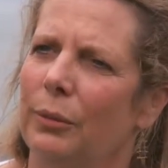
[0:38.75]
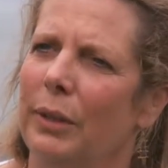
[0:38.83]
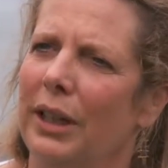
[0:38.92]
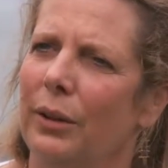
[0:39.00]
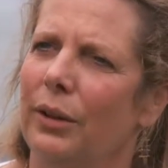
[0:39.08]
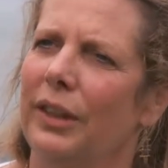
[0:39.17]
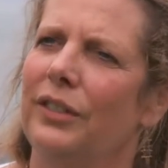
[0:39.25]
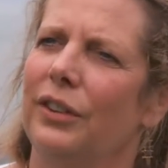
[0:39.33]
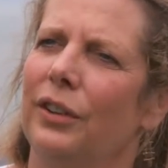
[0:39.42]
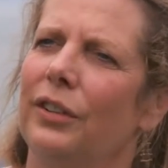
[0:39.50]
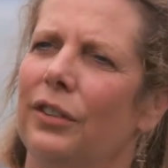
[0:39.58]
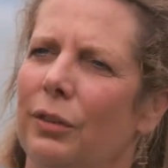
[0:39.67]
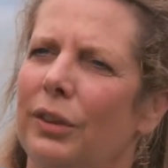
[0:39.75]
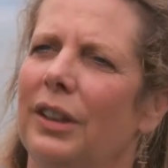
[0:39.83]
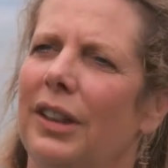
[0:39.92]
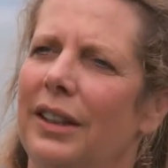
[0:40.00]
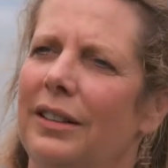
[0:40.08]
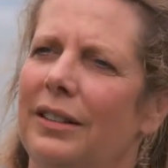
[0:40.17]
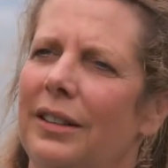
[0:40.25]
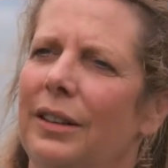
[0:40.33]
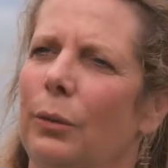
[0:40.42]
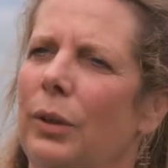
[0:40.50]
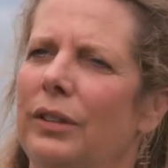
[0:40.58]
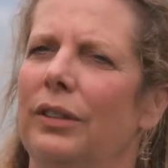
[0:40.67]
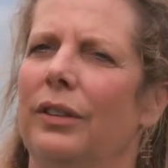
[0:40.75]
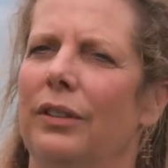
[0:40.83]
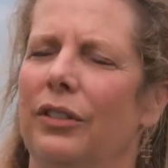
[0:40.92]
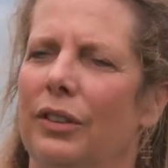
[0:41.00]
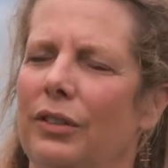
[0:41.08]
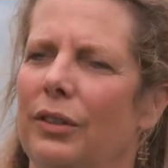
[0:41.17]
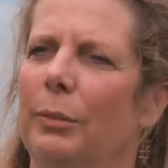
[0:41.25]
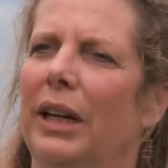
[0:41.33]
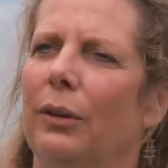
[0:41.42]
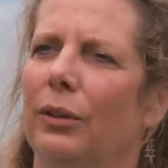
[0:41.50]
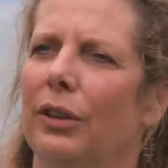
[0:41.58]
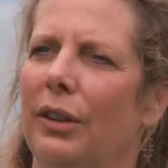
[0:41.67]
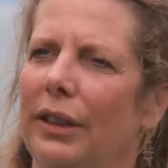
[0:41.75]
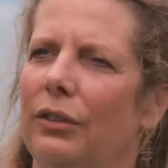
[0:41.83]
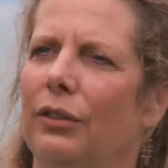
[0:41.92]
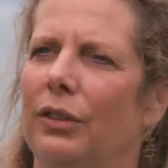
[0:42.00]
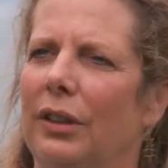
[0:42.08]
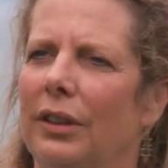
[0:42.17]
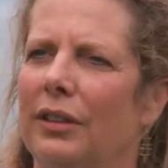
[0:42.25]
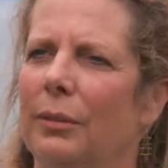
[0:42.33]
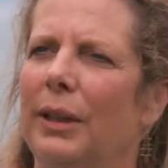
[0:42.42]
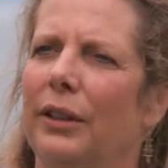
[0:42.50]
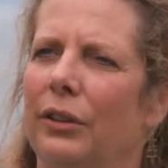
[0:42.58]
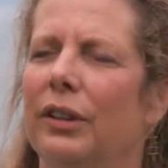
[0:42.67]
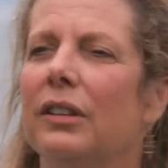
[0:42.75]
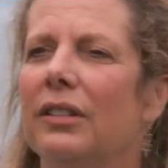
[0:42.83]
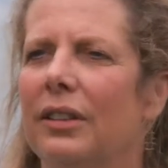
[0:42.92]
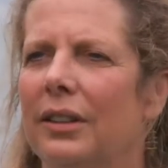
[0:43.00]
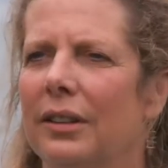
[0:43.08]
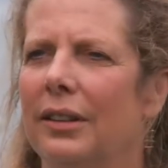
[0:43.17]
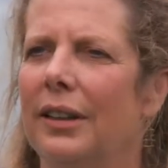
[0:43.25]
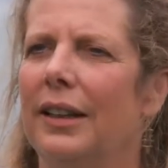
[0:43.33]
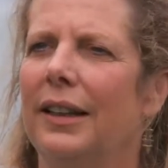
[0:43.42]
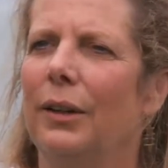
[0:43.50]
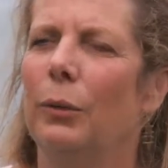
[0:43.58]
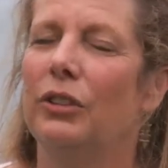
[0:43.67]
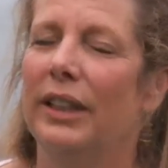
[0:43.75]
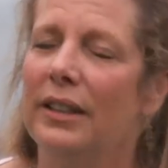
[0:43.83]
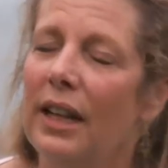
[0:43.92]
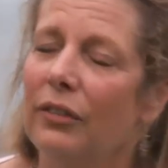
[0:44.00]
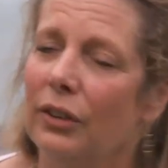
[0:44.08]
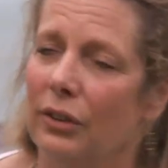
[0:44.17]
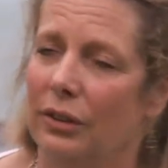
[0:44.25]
Maurer, I started to realize it wasn't just about cholesterol, it's about your insulin, which I'd never